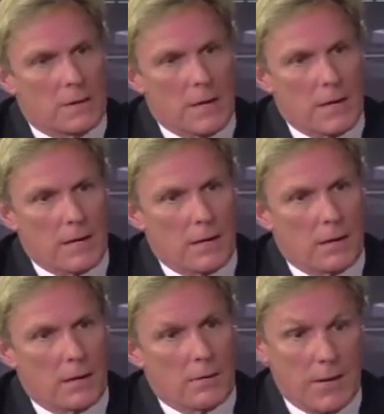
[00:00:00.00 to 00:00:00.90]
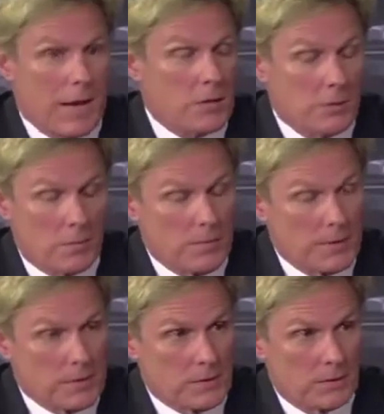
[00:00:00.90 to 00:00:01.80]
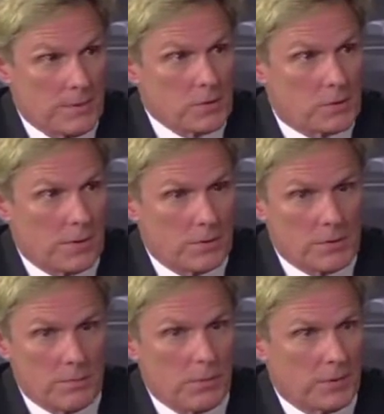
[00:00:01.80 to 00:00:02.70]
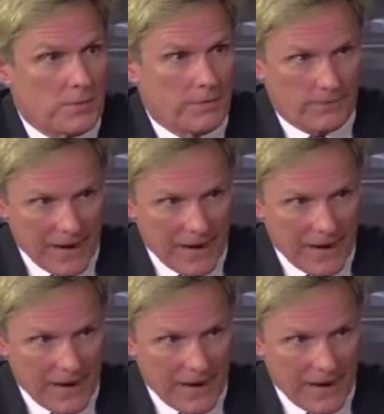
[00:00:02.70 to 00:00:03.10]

They actually replaced their administrators and put